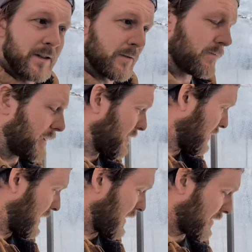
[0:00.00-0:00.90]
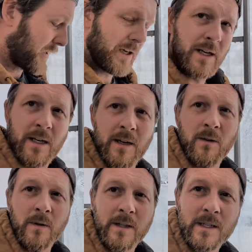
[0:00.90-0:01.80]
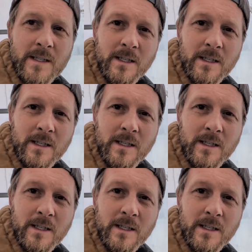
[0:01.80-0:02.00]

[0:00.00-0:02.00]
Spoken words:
real kicker with this